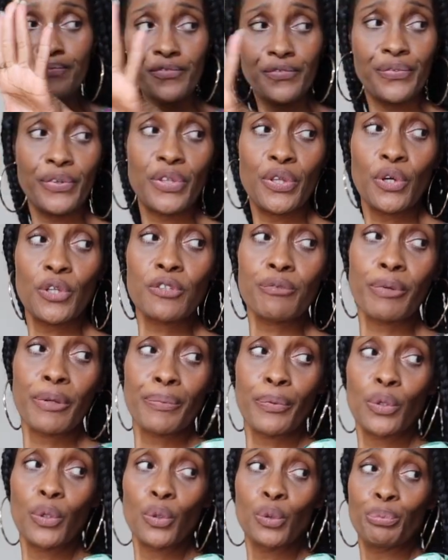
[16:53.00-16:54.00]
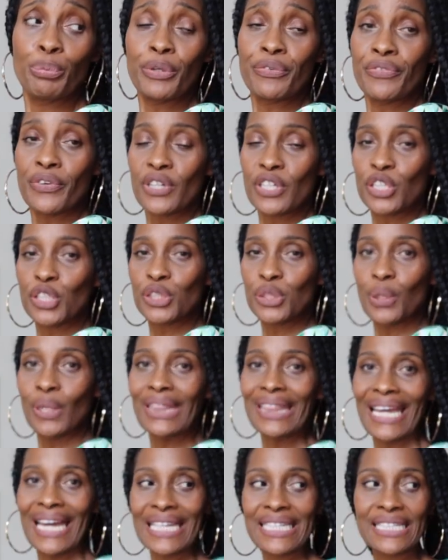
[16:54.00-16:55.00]
for those people who prefer to show
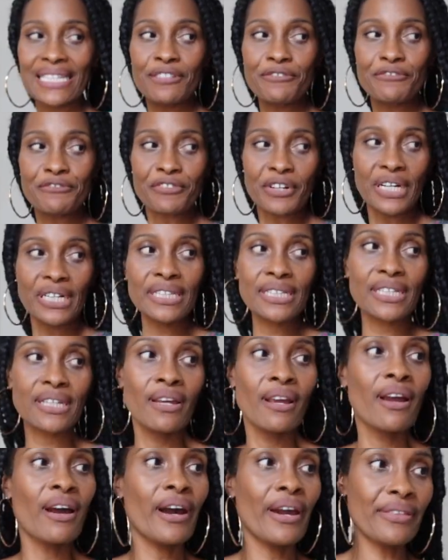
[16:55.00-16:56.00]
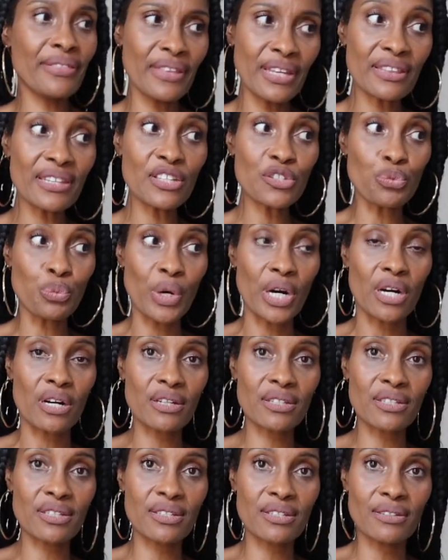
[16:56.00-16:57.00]
less in front, I think this
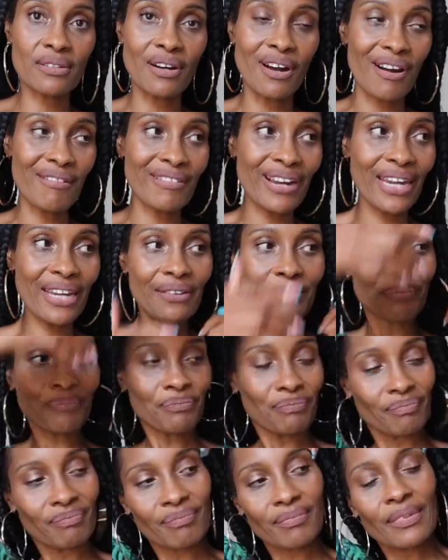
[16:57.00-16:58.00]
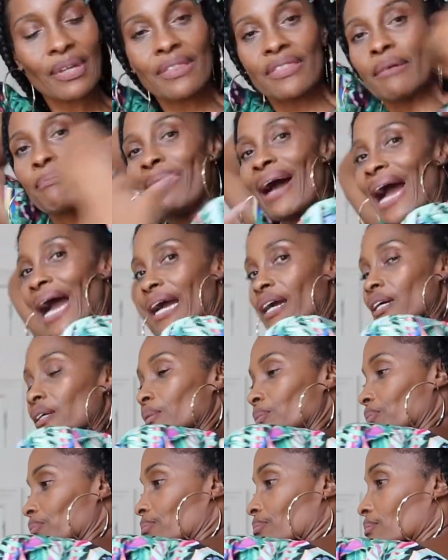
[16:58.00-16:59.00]
works, all right? The back,
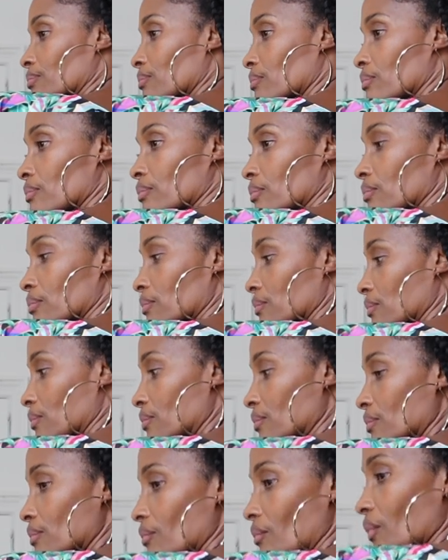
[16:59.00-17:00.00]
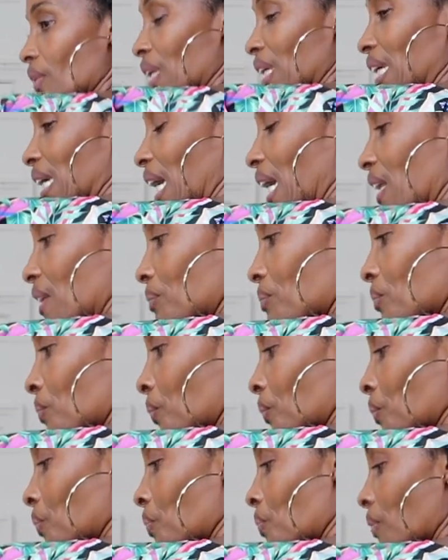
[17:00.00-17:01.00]
again,
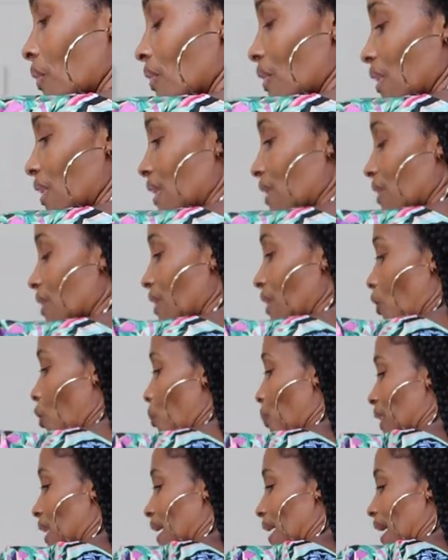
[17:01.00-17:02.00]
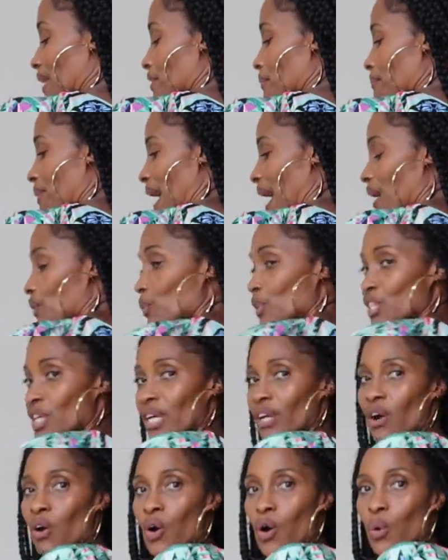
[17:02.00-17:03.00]
opening at the back, which
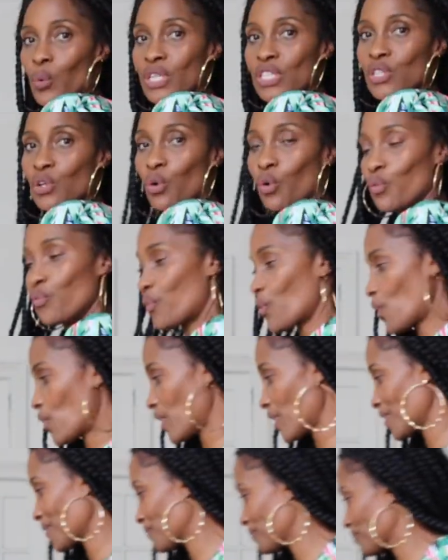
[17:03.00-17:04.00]
I always go for.